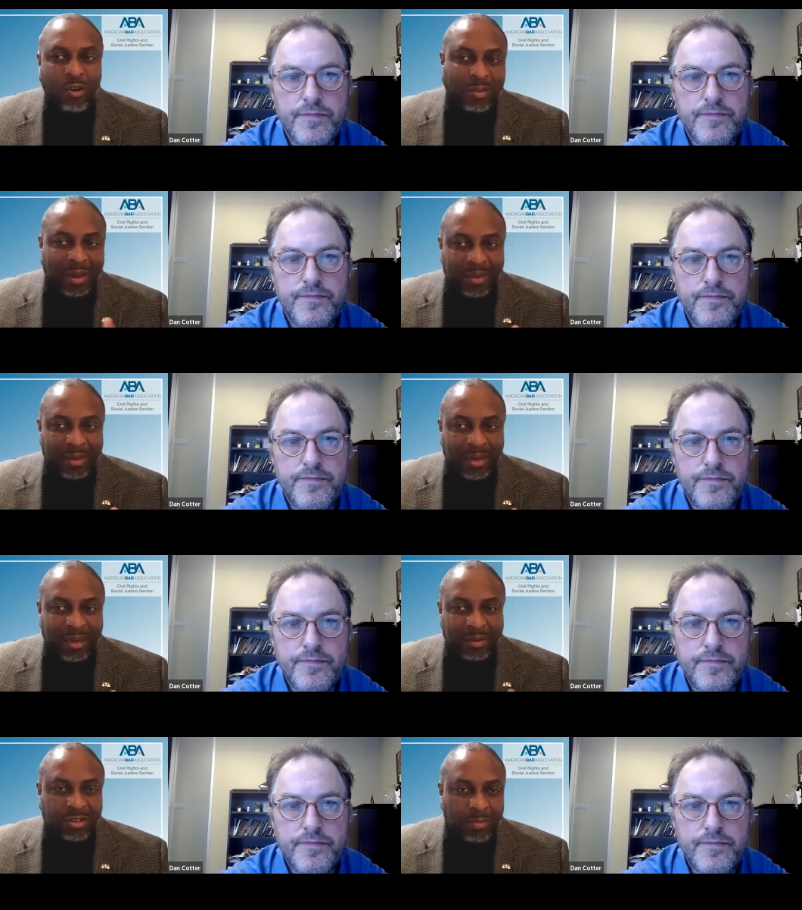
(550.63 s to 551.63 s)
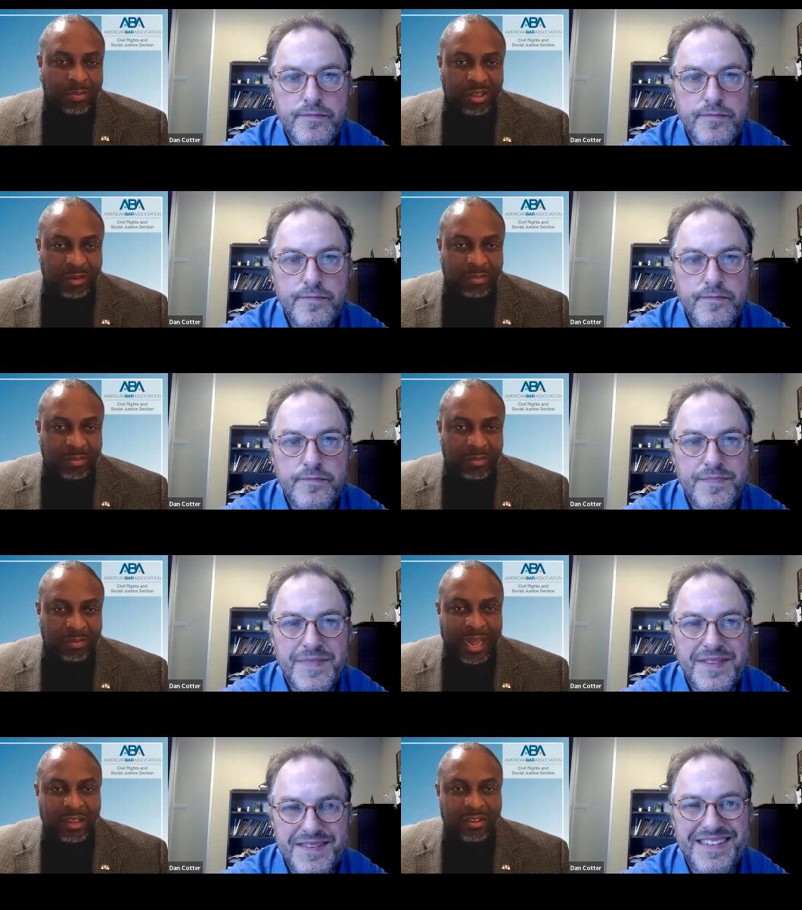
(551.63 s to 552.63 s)
Speaker 1: And of course, I'm, I'm being a little simplistic
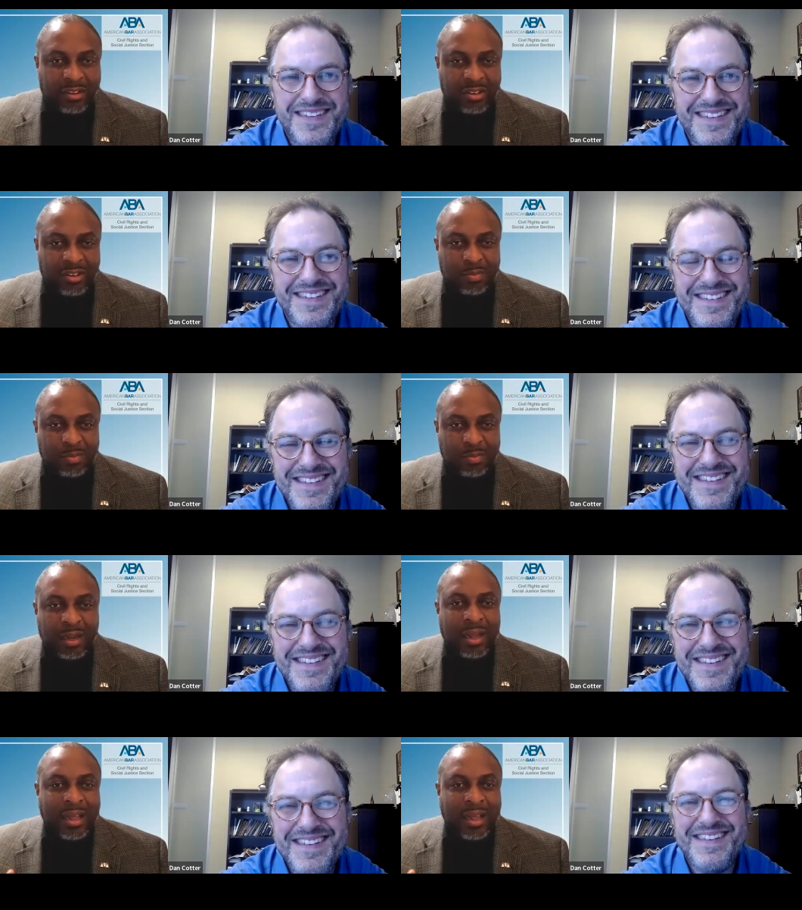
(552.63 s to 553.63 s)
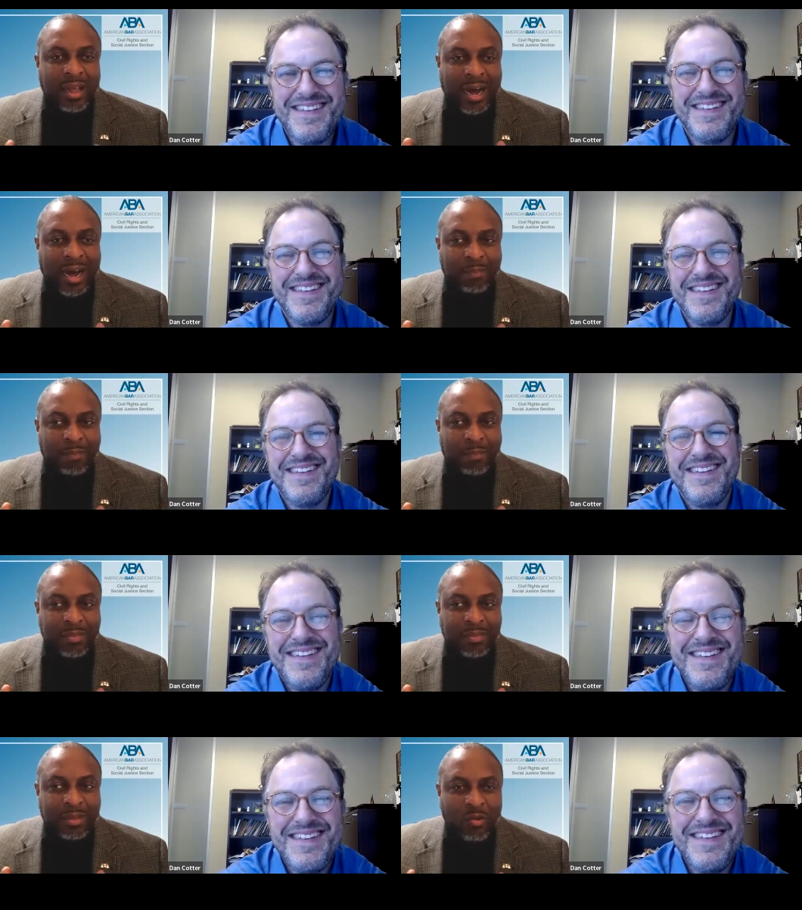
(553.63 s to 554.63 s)
in my analysis, but
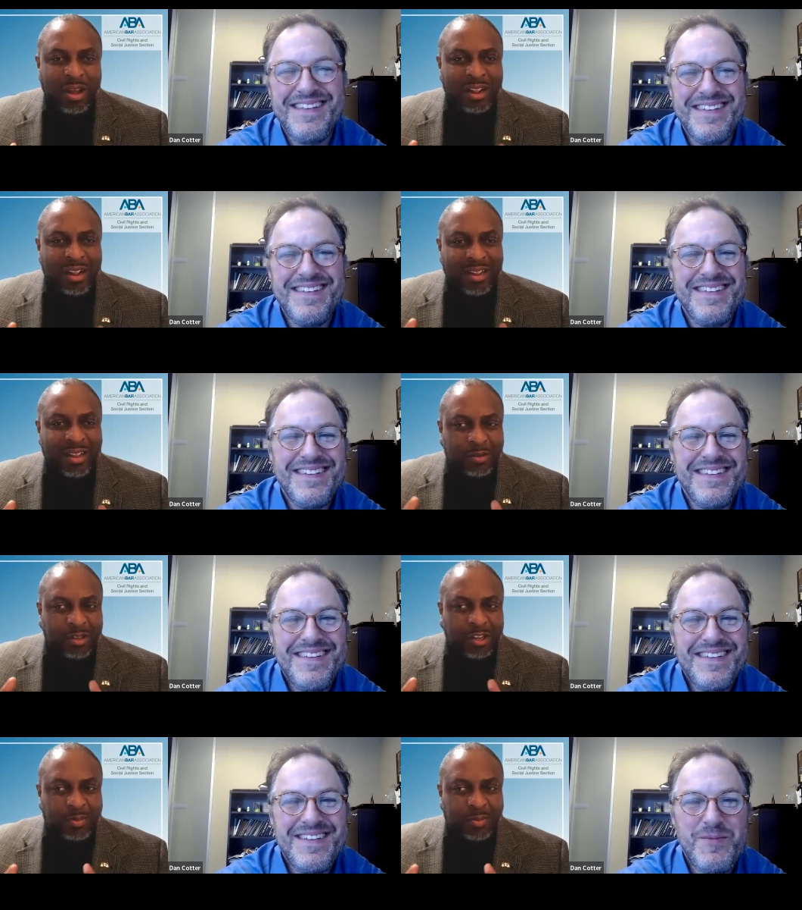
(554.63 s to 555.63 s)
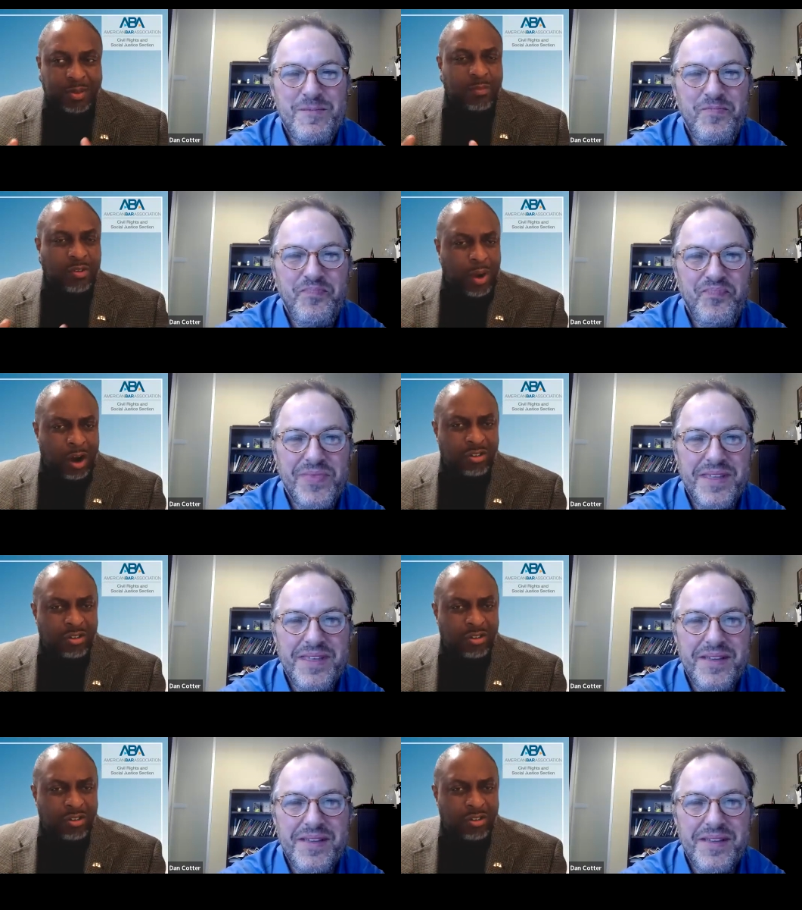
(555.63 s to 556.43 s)
Um, it's it's it's become so